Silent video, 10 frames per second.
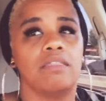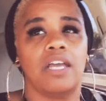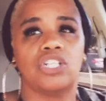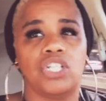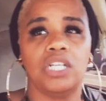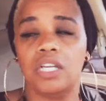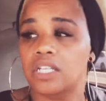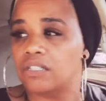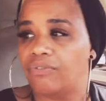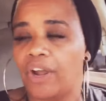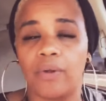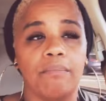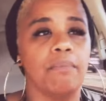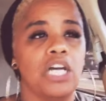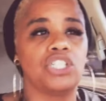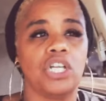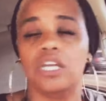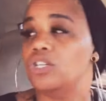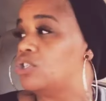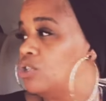that she is very much
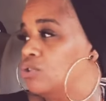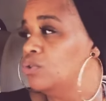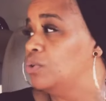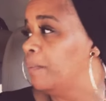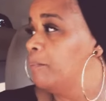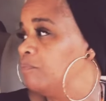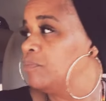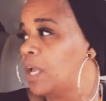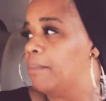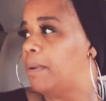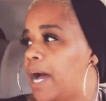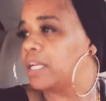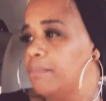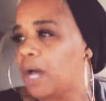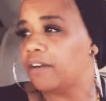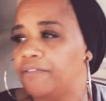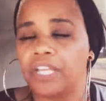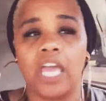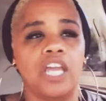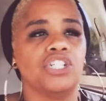into body
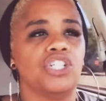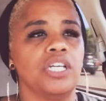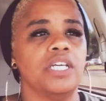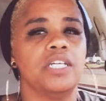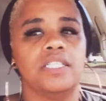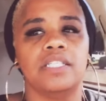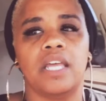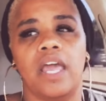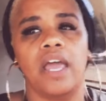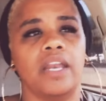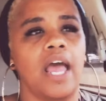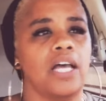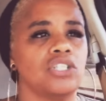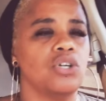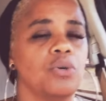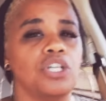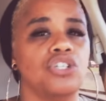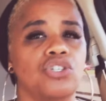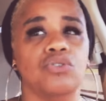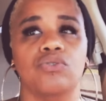modifications and has no
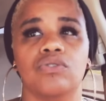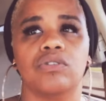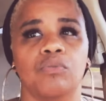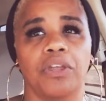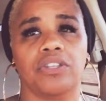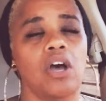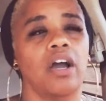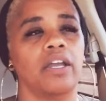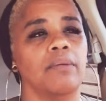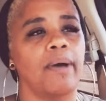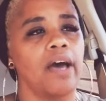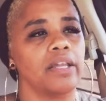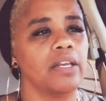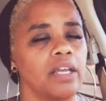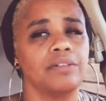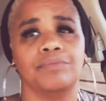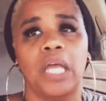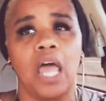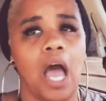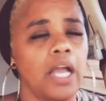issues with talking about it. And
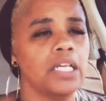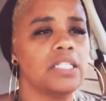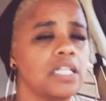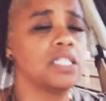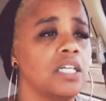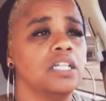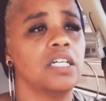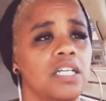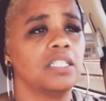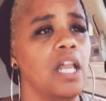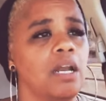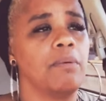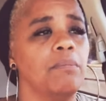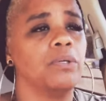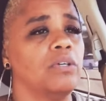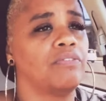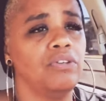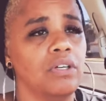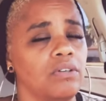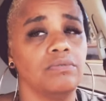I guess that's good, because a lot of people, if
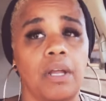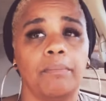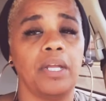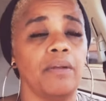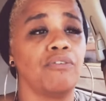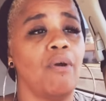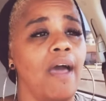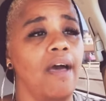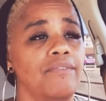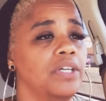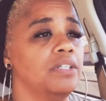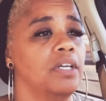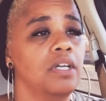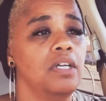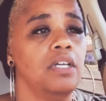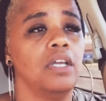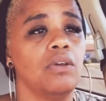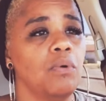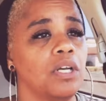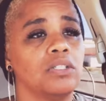you don't, I mean, if you have it and
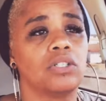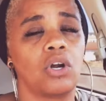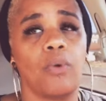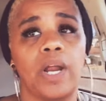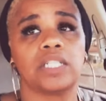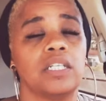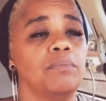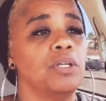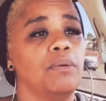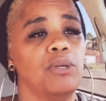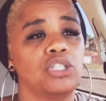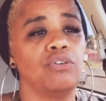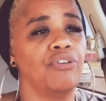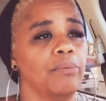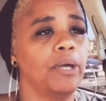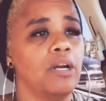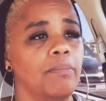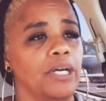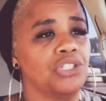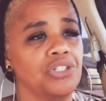you want to correct something that makes you feel better
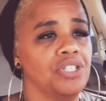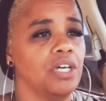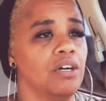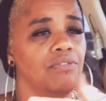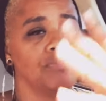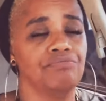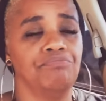about yourself,